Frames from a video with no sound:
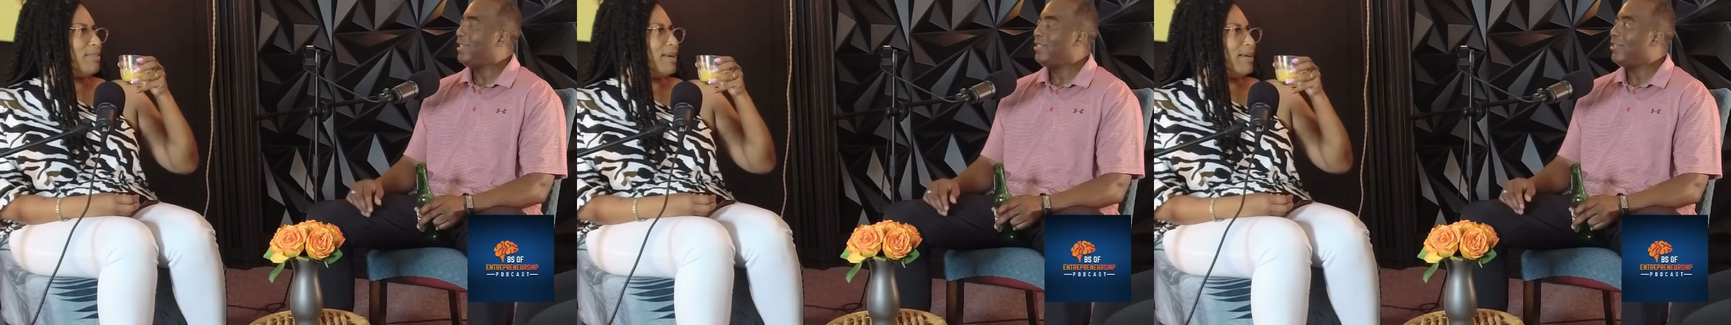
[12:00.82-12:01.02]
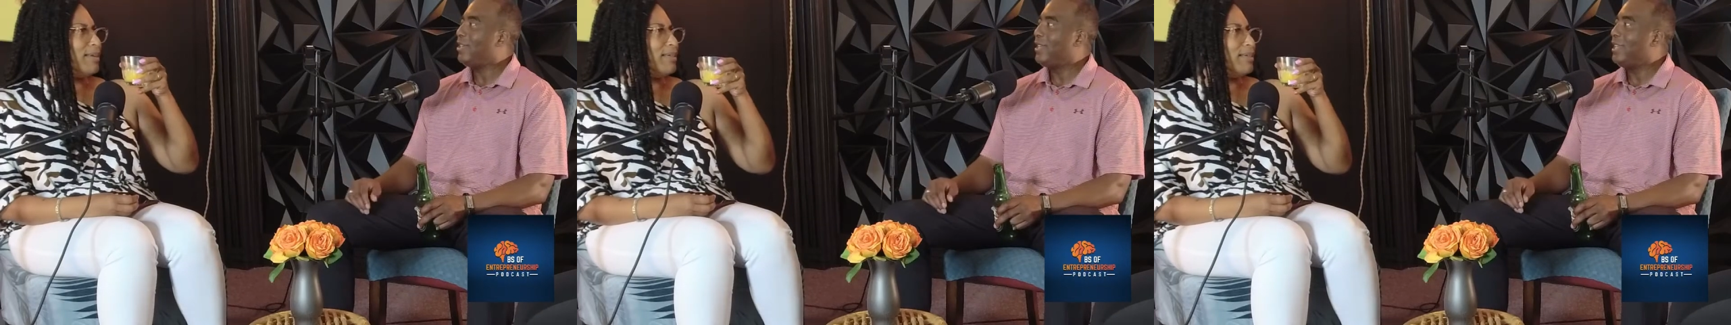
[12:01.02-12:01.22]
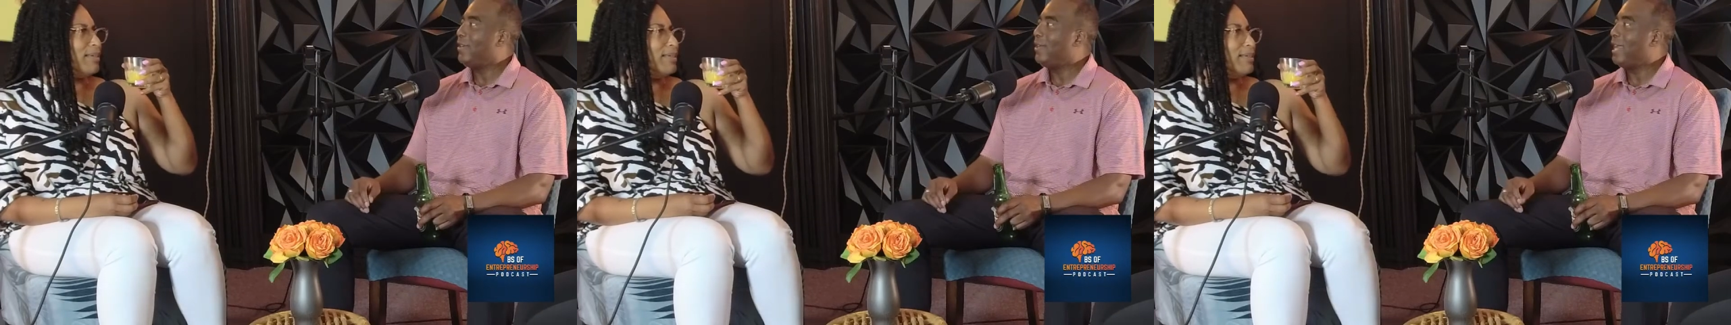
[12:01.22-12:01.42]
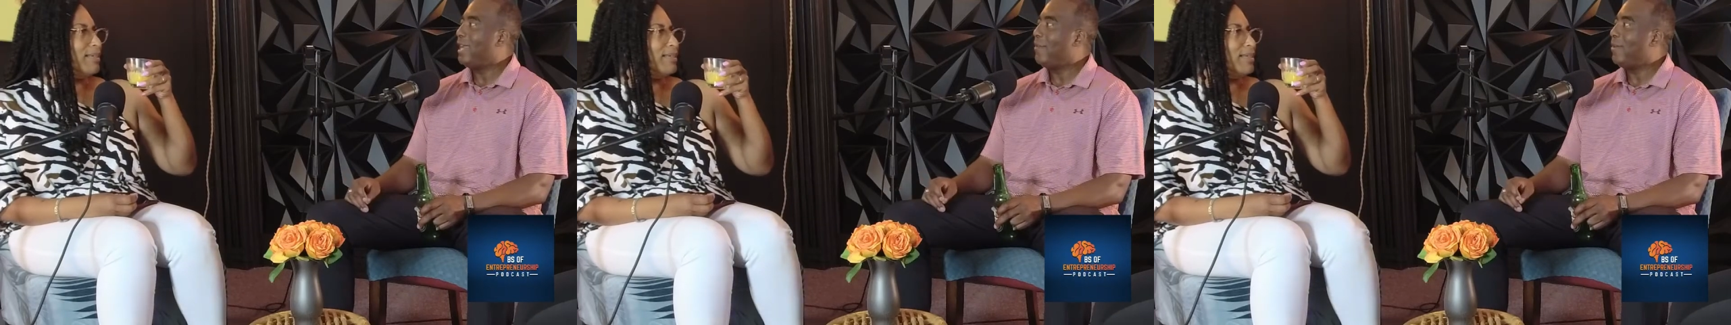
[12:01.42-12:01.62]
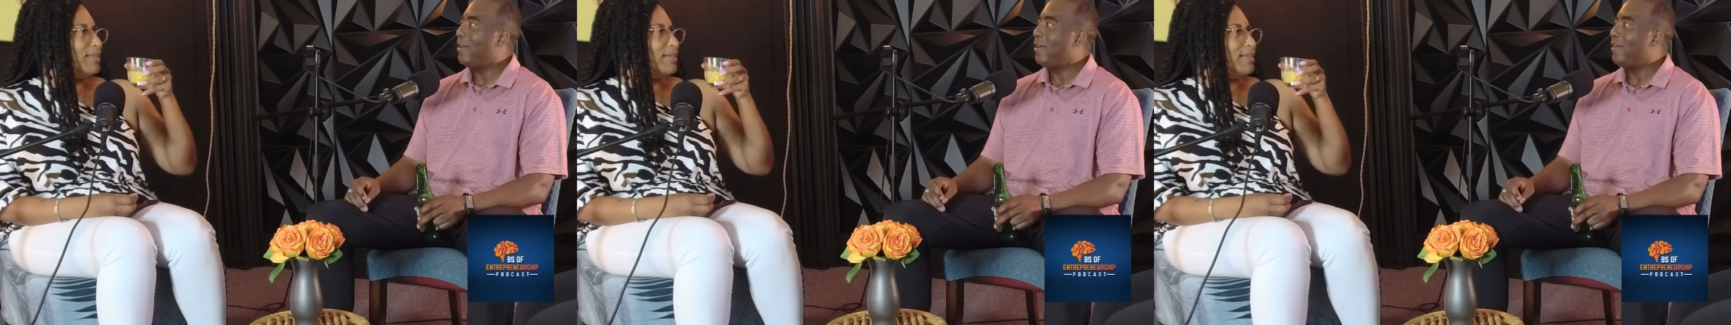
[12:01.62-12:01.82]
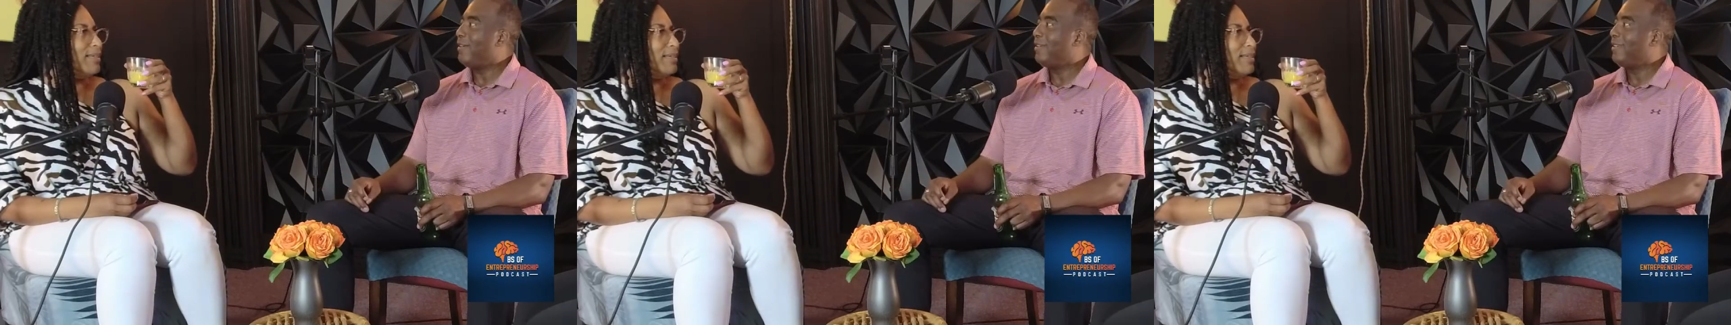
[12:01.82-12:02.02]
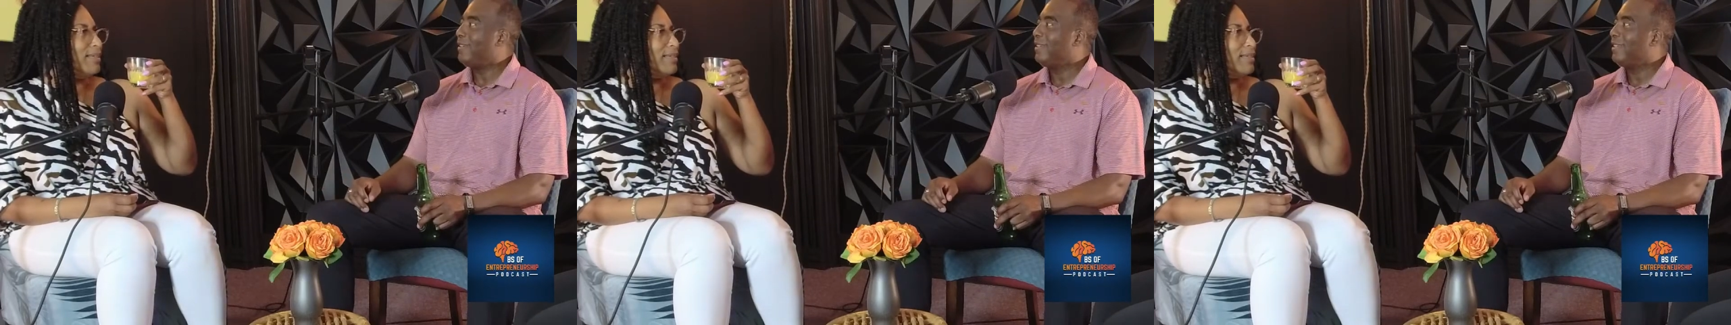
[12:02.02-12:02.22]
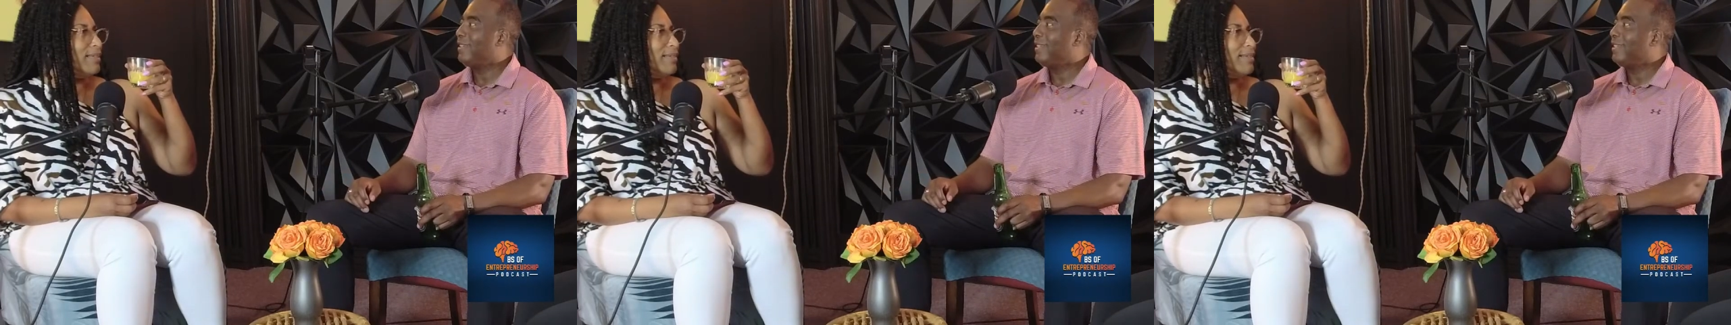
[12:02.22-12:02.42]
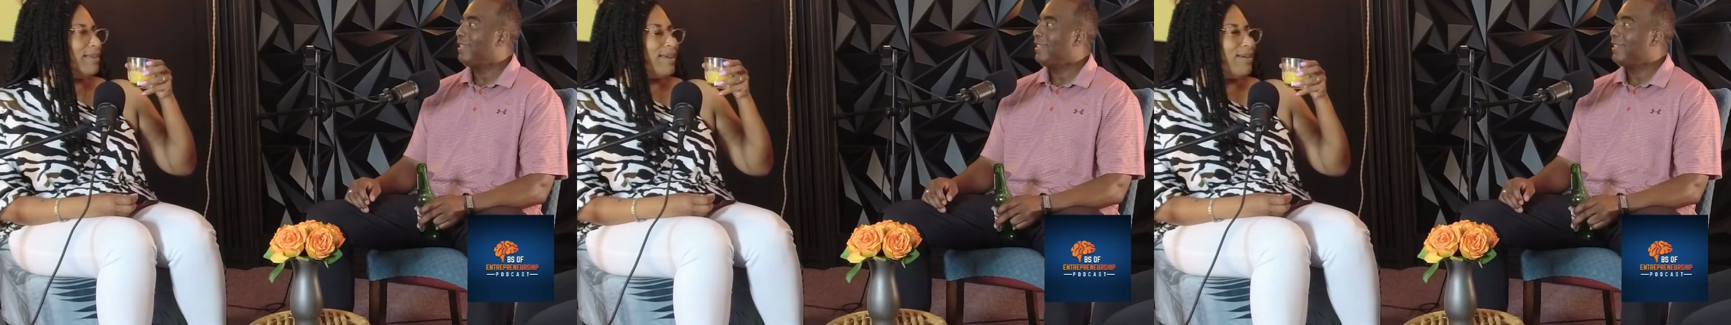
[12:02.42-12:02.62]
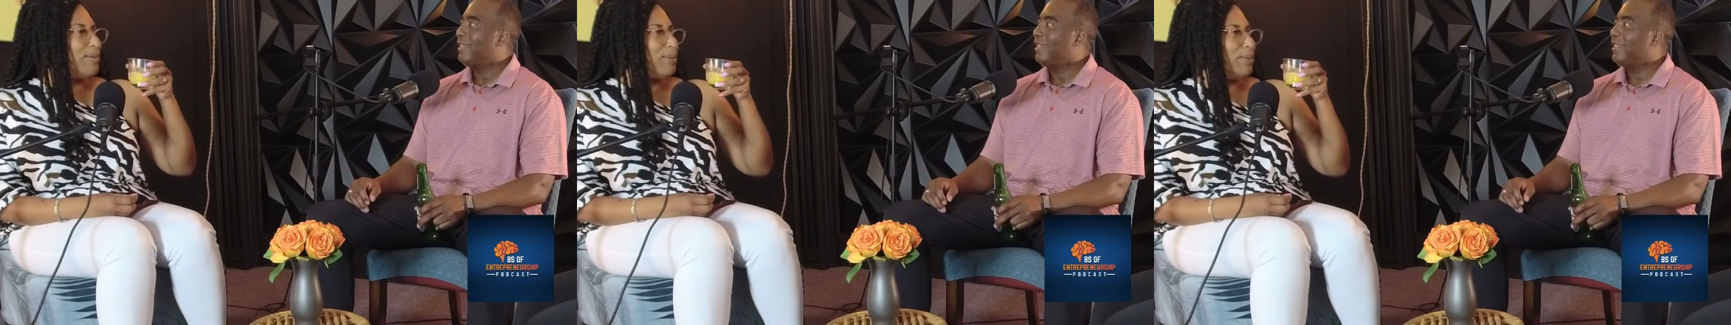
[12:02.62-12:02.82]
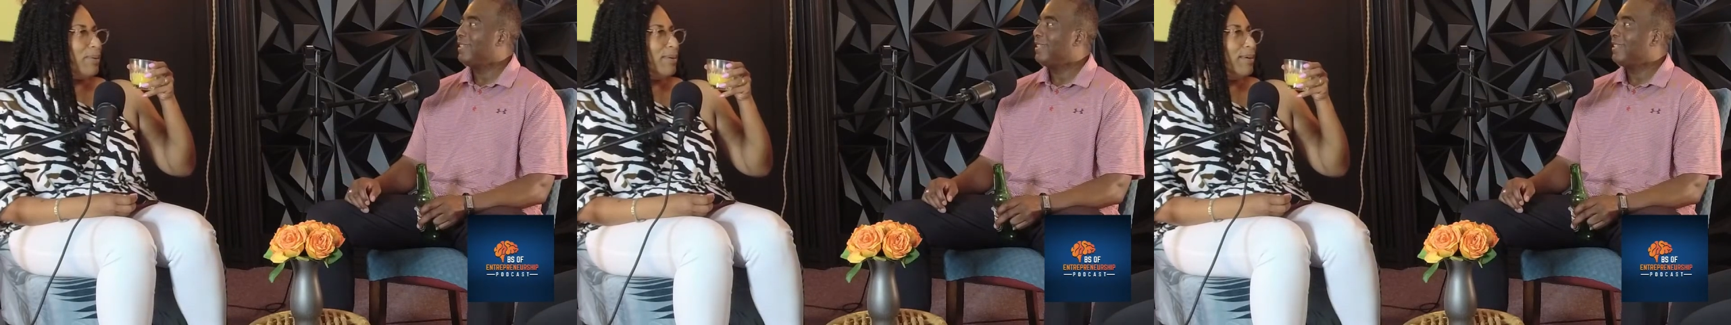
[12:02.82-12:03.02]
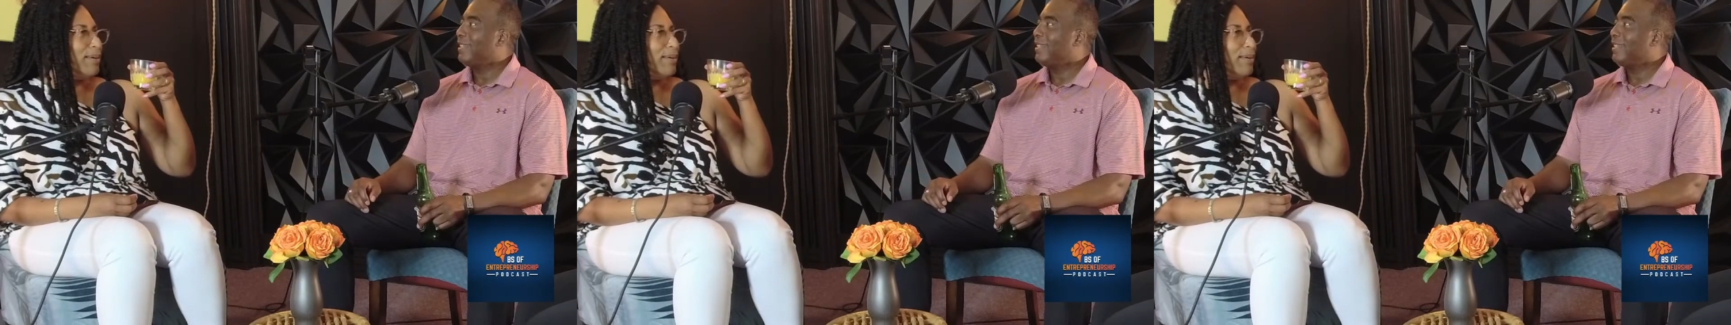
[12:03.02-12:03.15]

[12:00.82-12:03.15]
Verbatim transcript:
Speaker 1: get about? the Sugar Hill game part.
Speaker 2: No.